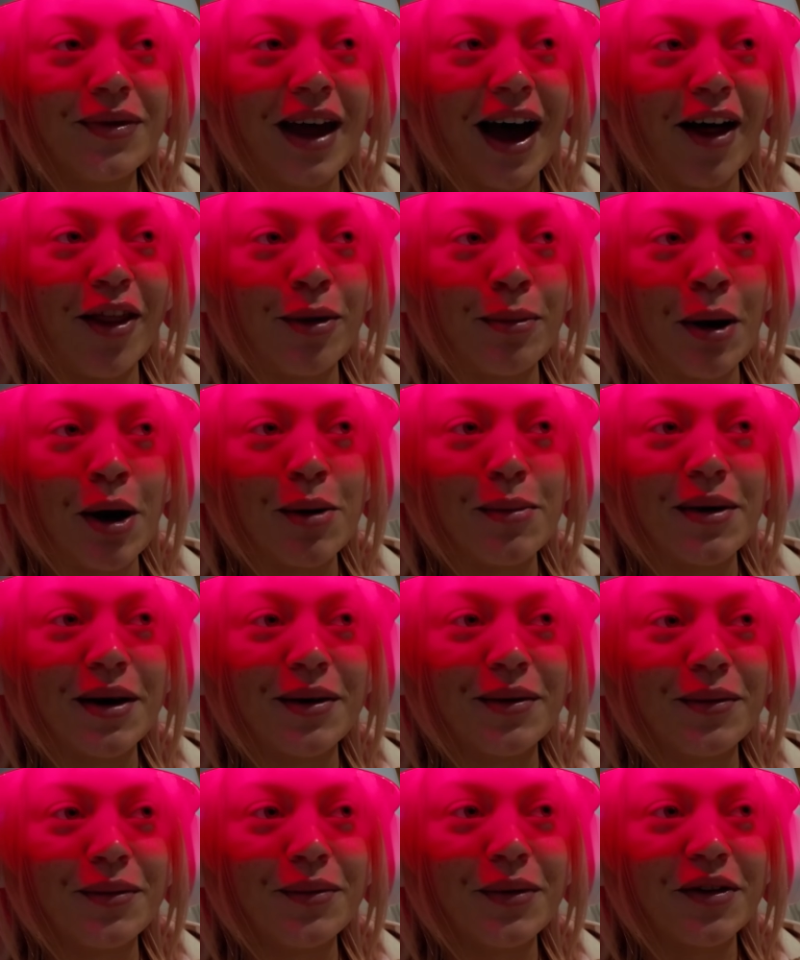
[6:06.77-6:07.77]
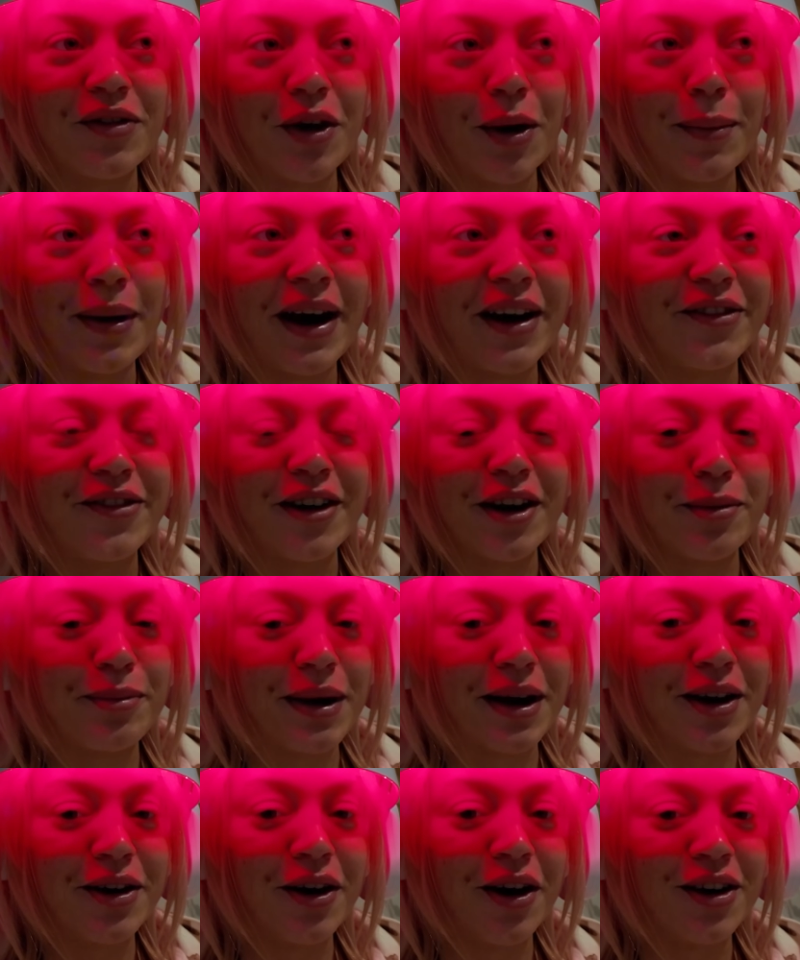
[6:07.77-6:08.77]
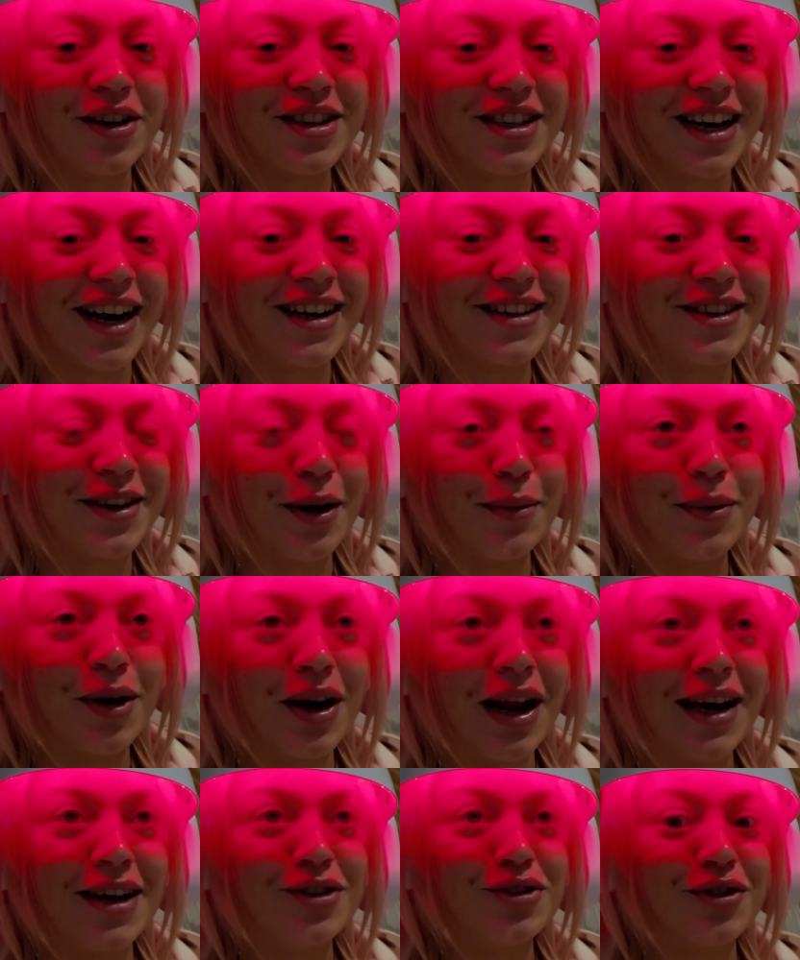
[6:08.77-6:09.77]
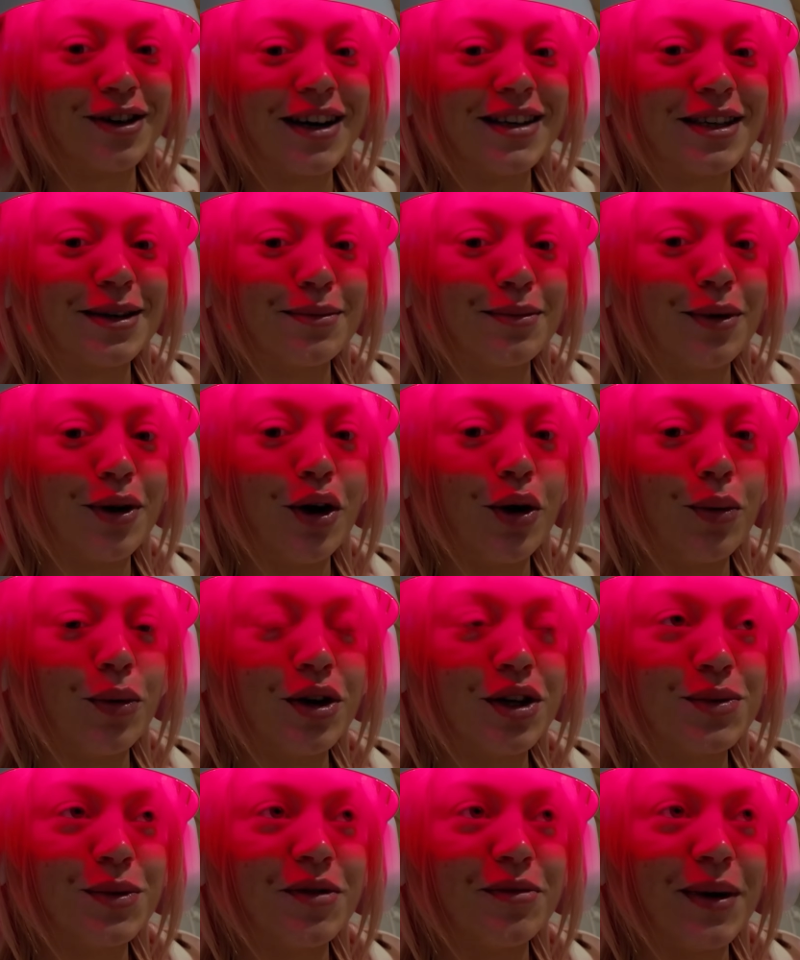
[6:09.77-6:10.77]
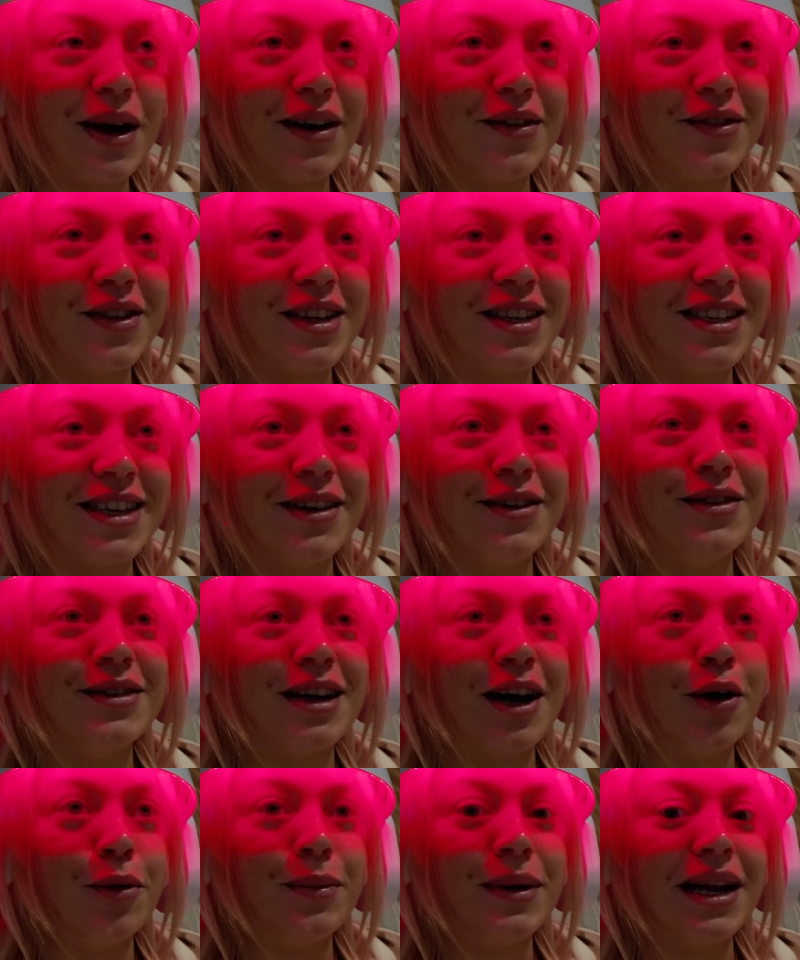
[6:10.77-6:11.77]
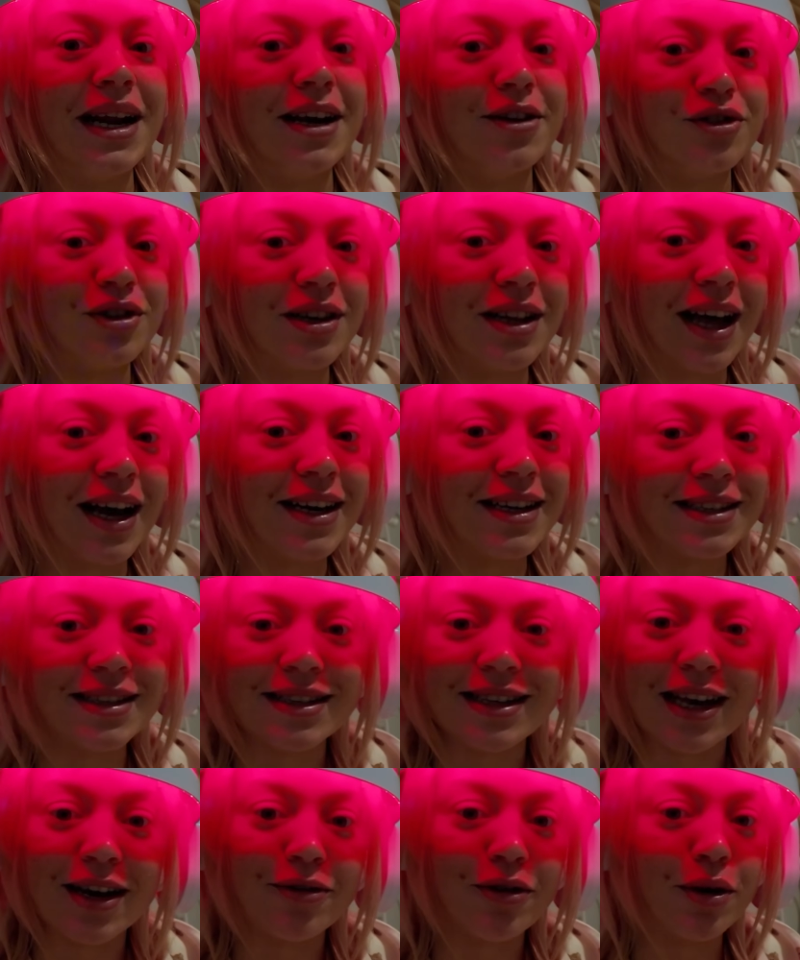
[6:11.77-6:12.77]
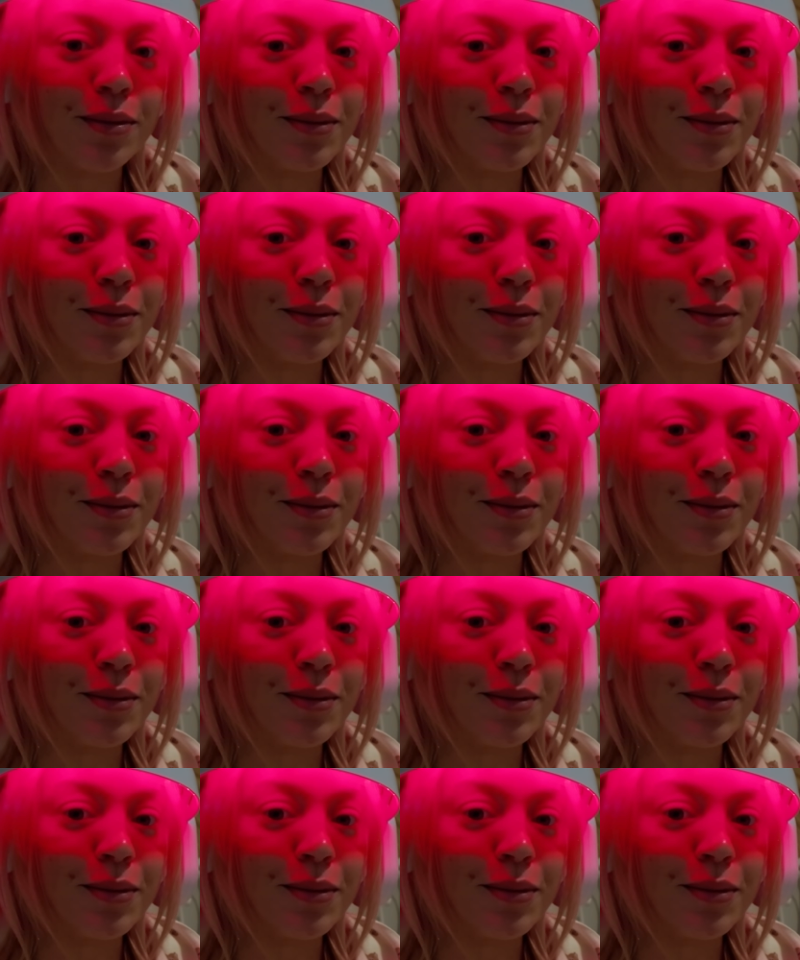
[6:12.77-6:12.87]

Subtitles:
At the moment we've not paid for any big costs yet, so I'm not like stressing, but once we've paid for the steels, that will be literally like zero